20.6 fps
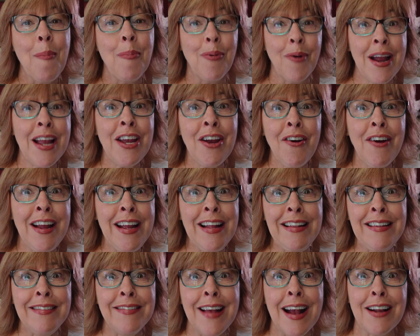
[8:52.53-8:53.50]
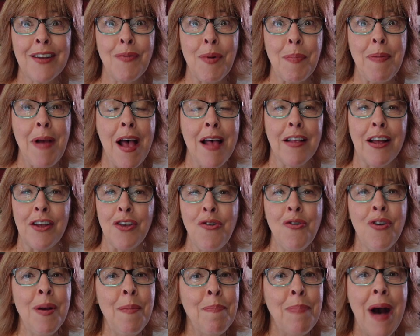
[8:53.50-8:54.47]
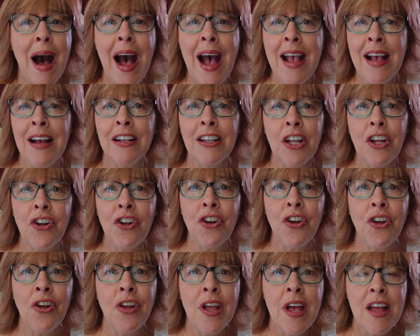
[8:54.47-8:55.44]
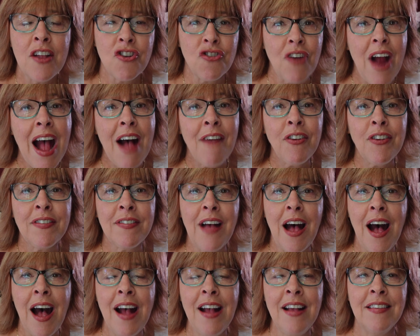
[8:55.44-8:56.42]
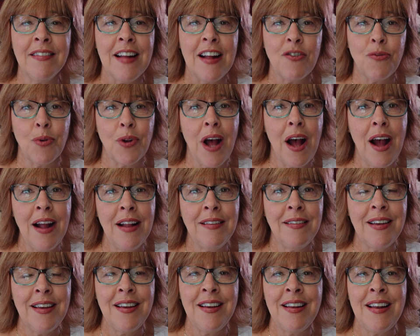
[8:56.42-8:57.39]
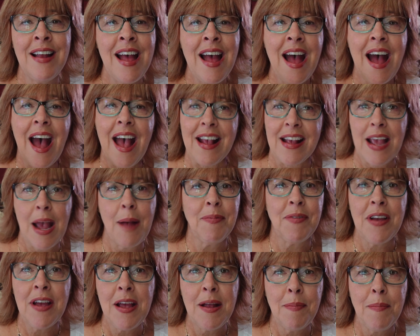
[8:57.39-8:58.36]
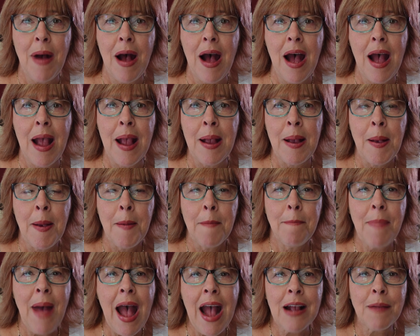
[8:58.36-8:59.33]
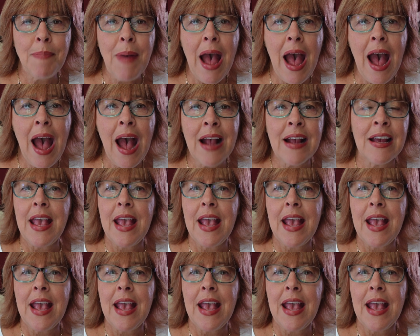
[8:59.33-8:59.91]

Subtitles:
bring your insect repellent. You can buy a little travel size. That's what I did. I kept it in my backpack